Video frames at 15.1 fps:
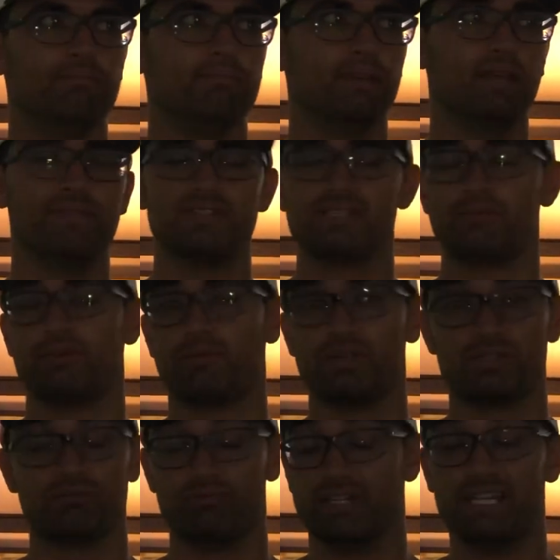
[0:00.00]
live in somewhere where
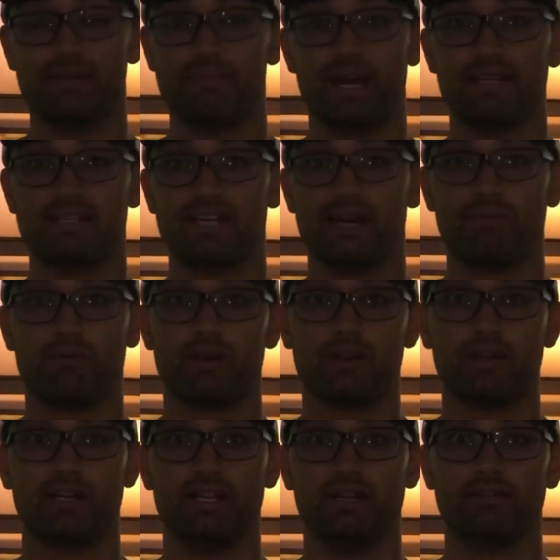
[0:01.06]
it's really bad tap water,
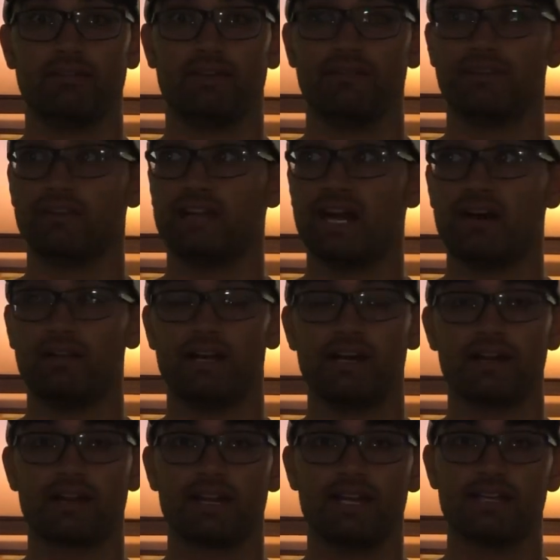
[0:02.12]
and if you're an
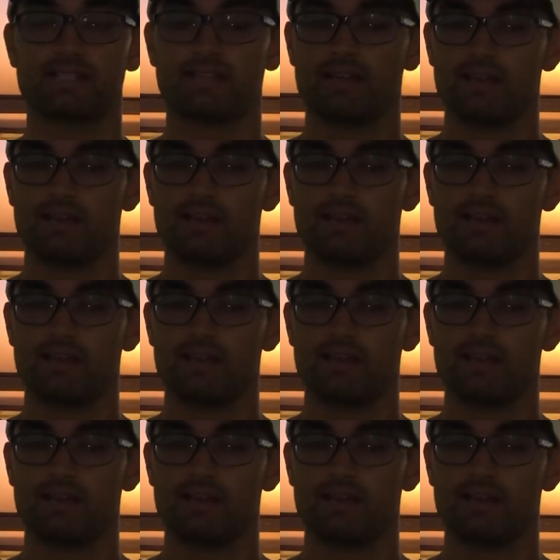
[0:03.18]
outlier case,